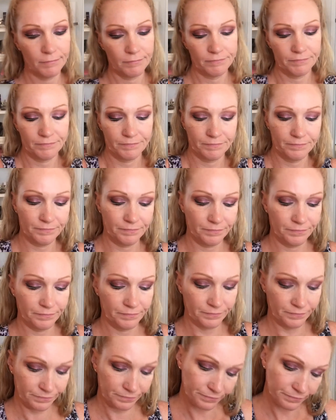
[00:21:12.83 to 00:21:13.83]

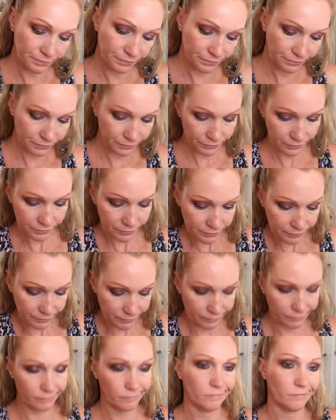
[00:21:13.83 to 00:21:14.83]

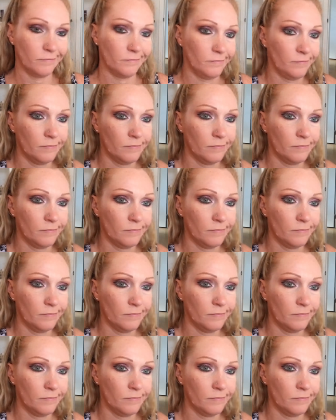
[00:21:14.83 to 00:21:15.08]
Nothing is said.